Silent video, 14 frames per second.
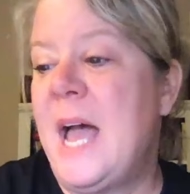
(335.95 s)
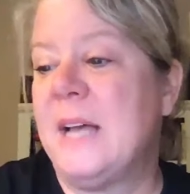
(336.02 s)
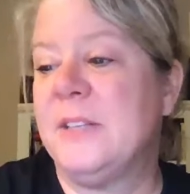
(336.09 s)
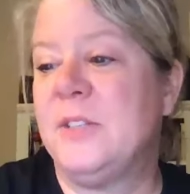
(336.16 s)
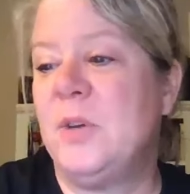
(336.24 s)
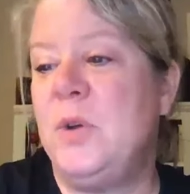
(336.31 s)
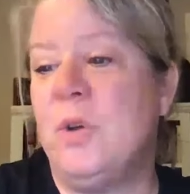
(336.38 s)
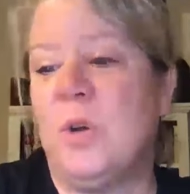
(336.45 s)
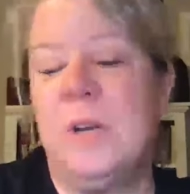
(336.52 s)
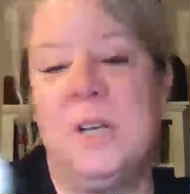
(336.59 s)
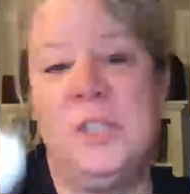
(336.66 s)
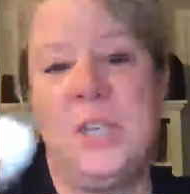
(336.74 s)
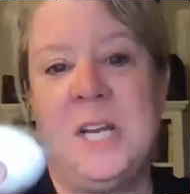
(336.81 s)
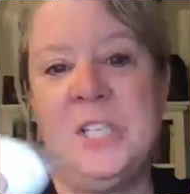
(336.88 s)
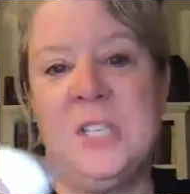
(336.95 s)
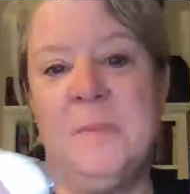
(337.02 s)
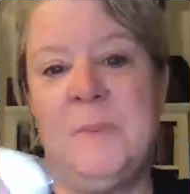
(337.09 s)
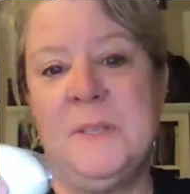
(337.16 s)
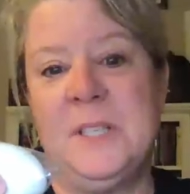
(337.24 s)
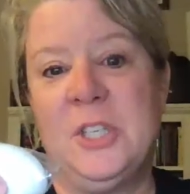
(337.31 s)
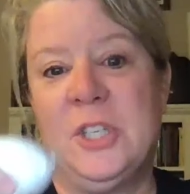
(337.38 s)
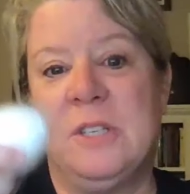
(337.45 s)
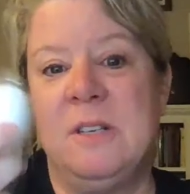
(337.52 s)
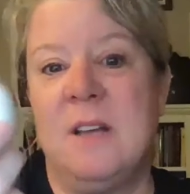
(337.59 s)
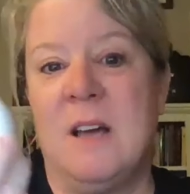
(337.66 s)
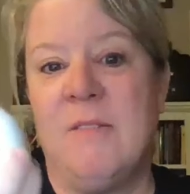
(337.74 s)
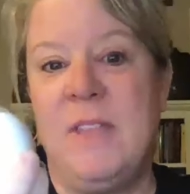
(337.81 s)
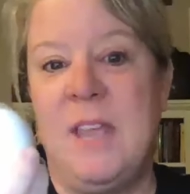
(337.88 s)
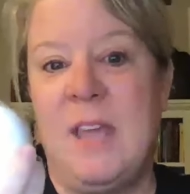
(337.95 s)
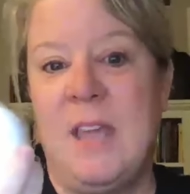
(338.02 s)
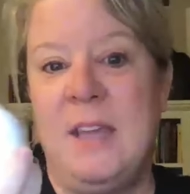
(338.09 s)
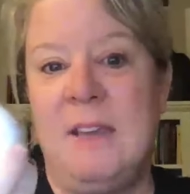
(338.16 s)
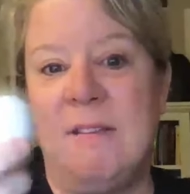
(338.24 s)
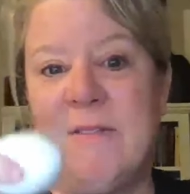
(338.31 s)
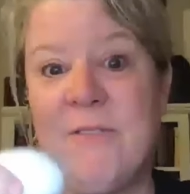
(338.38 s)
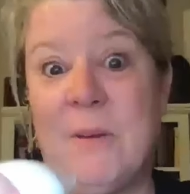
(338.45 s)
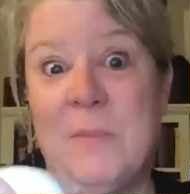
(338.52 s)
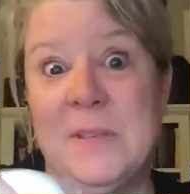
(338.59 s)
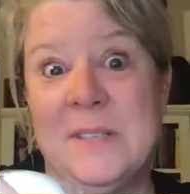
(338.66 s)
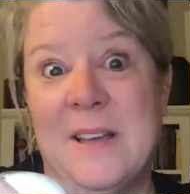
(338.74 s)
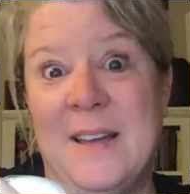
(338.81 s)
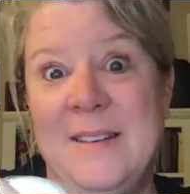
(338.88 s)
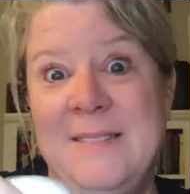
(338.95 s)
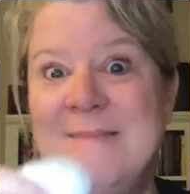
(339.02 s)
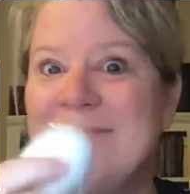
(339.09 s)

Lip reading: So you're going to change the position of the egg from the side